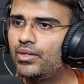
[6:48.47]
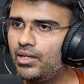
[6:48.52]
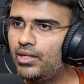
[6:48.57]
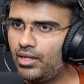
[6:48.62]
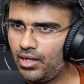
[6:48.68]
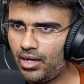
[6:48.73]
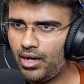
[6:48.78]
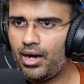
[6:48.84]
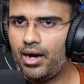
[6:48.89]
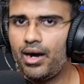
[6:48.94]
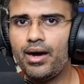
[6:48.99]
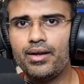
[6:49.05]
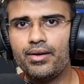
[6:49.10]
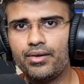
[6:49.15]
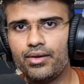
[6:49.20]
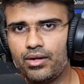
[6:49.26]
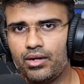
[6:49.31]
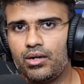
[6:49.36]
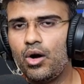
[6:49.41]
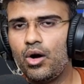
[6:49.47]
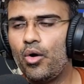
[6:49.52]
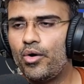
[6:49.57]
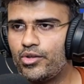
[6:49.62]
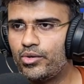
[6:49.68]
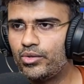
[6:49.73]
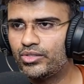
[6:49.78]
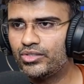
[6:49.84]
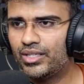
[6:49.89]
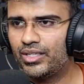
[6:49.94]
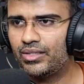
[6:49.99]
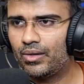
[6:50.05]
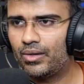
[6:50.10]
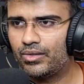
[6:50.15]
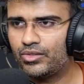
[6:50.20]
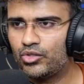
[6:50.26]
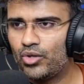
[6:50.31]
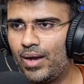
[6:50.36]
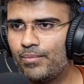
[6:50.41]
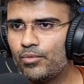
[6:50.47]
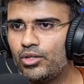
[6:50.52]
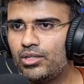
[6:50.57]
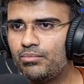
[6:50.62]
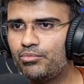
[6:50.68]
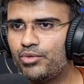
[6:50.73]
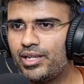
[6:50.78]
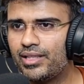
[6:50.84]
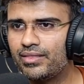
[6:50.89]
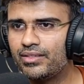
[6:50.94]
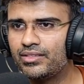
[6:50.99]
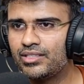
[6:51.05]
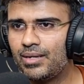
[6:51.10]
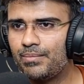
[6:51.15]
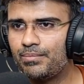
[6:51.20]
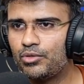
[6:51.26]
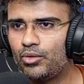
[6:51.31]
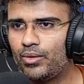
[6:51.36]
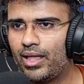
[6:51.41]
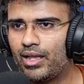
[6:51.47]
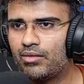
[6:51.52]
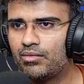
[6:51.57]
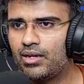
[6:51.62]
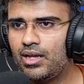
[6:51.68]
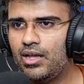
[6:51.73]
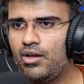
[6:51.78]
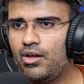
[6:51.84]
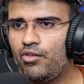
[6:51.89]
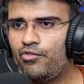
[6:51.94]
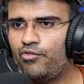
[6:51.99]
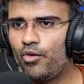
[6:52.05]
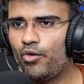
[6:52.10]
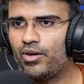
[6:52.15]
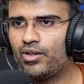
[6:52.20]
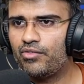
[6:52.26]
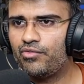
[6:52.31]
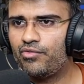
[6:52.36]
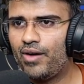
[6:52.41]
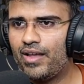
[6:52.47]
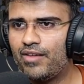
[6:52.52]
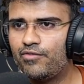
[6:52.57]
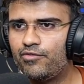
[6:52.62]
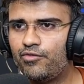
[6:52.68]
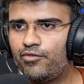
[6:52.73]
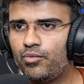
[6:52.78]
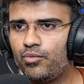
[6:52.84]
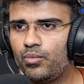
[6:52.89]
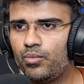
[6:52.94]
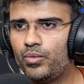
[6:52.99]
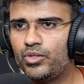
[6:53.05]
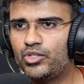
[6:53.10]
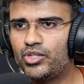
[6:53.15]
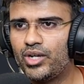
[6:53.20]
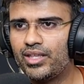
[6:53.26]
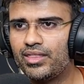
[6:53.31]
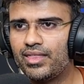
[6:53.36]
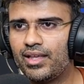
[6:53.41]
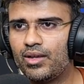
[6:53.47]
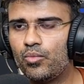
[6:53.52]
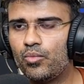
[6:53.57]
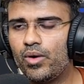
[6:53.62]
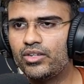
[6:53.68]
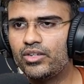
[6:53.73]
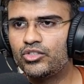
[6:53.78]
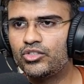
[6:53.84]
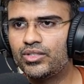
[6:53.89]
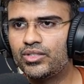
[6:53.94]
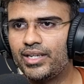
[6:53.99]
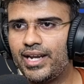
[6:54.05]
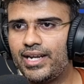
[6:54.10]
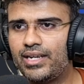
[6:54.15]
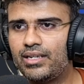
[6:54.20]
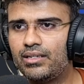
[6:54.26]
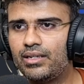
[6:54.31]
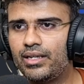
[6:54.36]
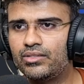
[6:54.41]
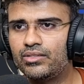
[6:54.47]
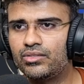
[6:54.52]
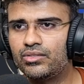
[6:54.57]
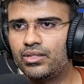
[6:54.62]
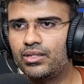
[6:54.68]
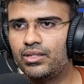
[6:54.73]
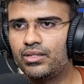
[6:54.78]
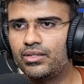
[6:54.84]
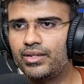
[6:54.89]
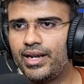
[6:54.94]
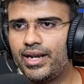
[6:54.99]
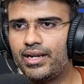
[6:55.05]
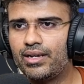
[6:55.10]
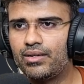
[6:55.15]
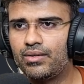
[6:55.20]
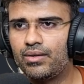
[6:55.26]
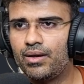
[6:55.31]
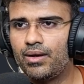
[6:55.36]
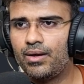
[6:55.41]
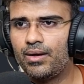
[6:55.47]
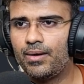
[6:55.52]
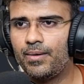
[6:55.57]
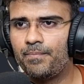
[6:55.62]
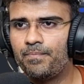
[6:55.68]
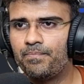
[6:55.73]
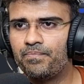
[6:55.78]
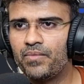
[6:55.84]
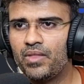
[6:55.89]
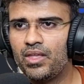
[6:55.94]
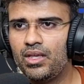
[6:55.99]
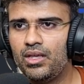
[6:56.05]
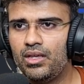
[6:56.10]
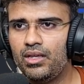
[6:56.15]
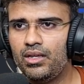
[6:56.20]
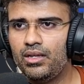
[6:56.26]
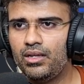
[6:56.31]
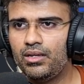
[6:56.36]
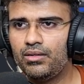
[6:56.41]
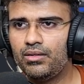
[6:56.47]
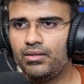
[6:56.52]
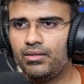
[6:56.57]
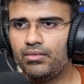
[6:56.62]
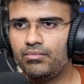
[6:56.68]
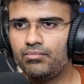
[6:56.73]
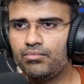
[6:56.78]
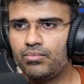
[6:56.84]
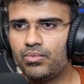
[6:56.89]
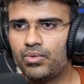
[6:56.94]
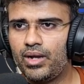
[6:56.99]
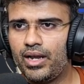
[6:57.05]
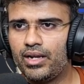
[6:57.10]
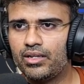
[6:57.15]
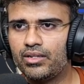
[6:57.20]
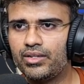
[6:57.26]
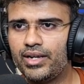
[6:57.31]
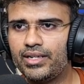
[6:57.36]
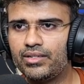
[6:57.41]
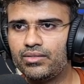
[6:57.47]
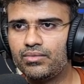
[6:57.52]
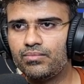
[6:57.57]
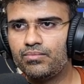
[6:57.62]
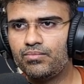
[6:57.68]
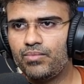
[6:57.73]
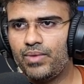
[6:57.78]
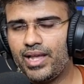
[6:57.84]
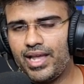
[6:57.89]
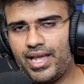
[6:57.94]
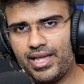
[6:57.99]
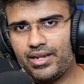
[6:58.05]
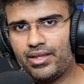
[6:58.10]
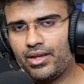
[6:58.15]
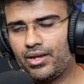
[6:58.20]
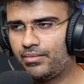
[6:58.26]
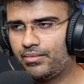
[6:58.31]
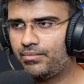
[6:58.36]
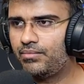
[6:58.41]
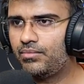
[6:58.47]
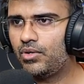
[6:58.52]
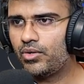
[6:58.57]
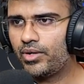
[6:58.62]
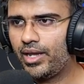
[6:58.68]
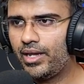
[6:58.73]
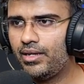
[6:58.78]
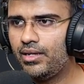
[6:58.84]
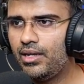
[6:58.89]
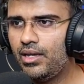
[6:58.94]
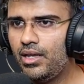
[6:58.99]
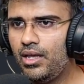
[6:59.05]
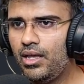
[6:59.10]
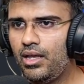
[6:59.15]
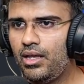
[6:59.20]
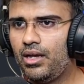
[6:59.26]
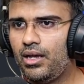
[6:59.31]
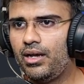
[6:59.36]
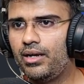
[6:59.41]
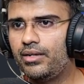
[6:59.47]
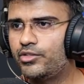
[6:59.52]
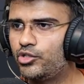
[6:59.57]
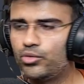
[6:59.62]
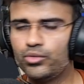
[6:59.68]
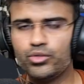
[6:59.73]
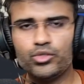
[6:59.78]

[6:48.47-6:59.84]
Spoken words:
our audio signal. So I'm going to bring this up to like 45, which I think works great. It's in a great kind of great area. Okay, choose